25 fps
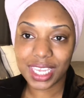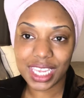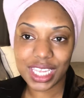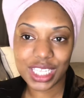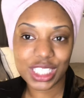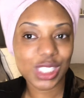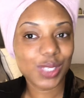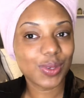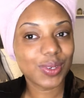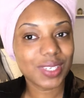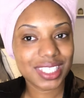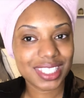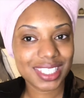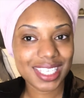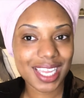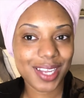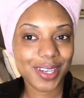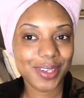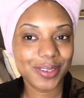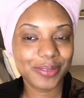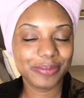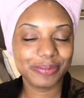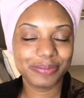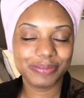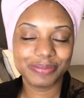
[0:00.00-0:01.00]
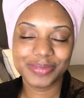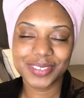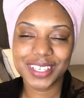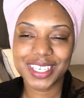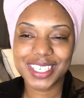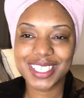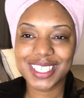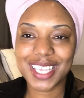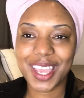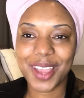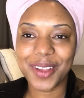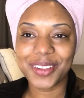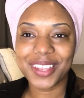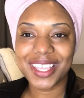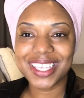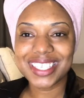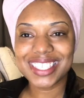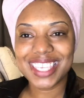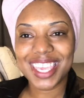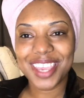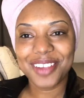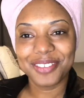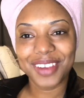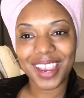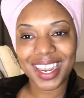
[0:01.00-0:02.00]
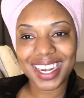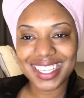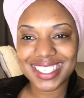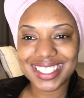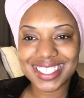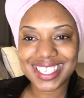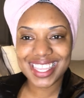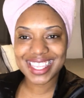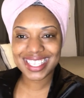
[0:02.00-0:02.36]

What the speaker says: twist out. So let's get right into the